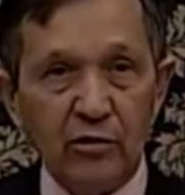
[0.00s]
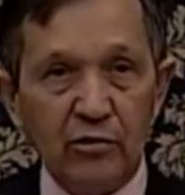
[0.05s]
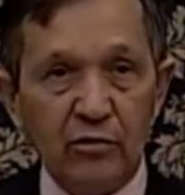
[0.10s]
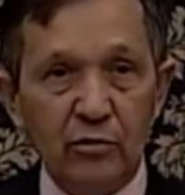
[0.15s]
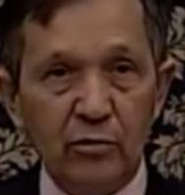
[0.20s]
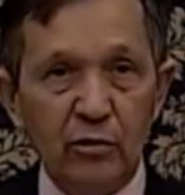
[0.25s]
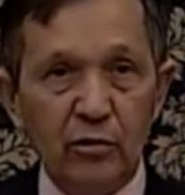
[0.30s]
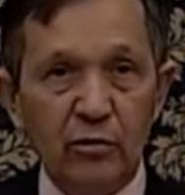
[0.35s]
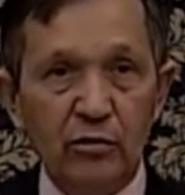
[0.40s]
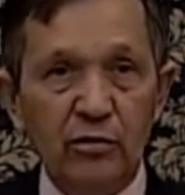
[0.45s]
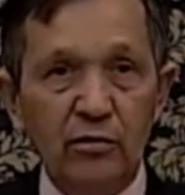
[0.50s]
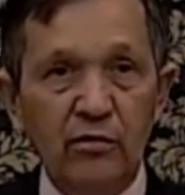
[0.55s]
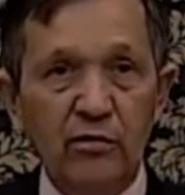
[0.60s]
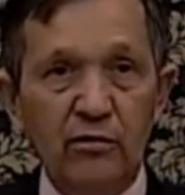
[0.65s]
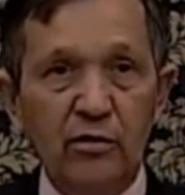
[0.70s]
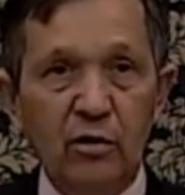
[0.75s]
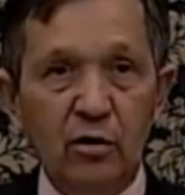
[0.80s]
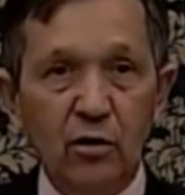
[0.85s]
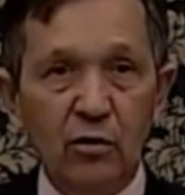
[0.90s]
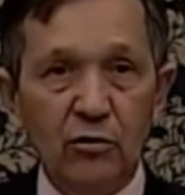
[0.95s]
truth,
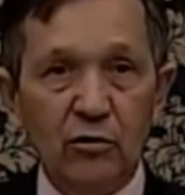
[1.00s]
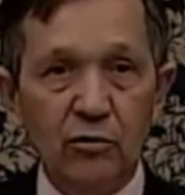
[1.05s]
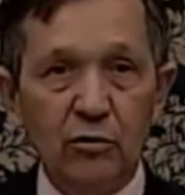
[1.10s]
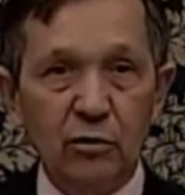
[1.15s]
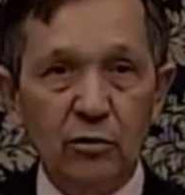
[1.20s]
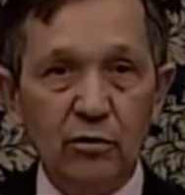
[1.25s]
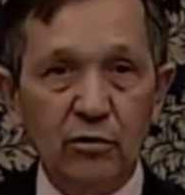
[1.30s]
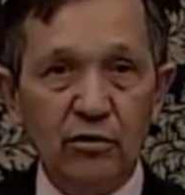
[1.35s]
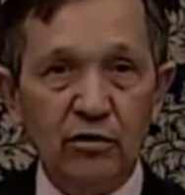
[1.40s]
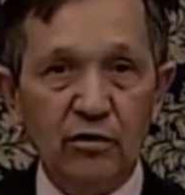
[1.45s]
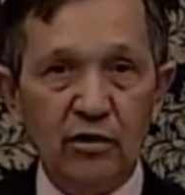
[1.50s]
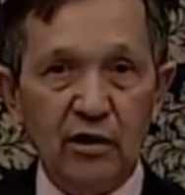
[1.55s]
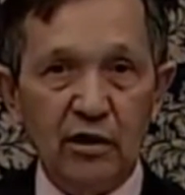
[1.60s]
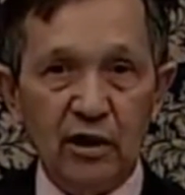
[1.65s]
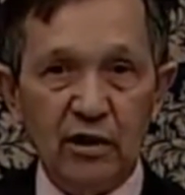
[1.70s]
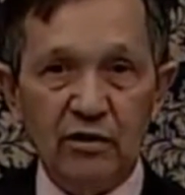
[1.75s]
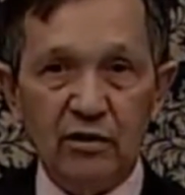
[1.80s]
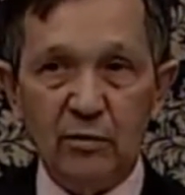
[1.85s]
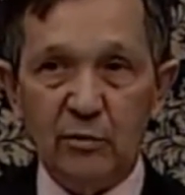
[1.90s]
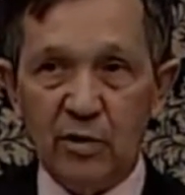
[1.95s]
the whole truth, and
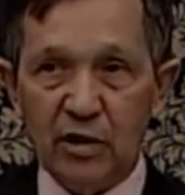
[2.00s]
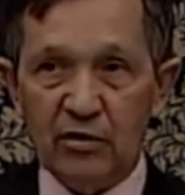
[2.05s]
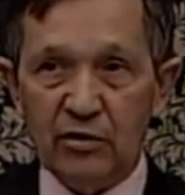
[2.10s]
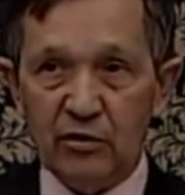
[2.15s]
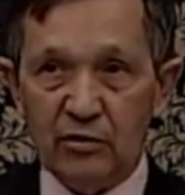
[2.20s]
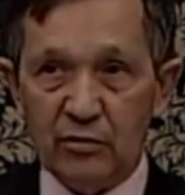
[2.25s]
nothing but the